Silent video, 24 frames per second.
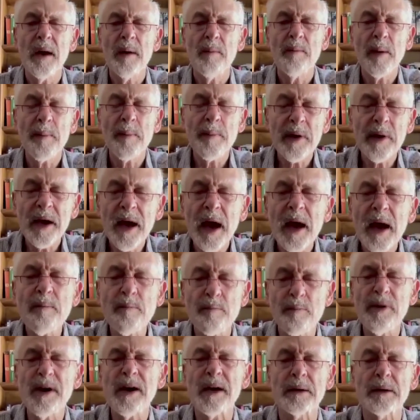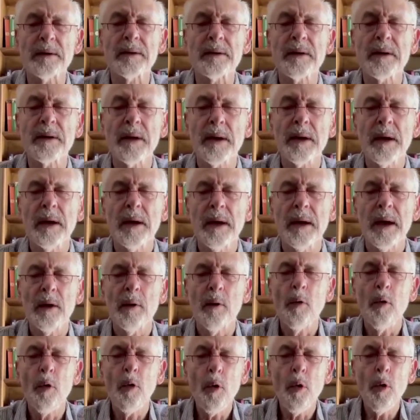but became big,
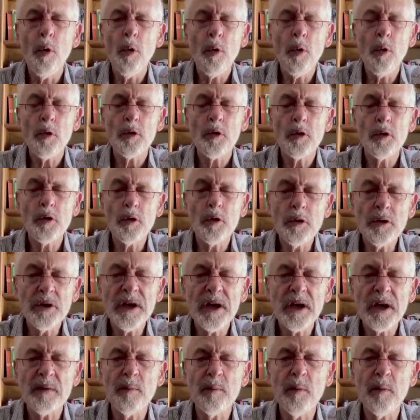or union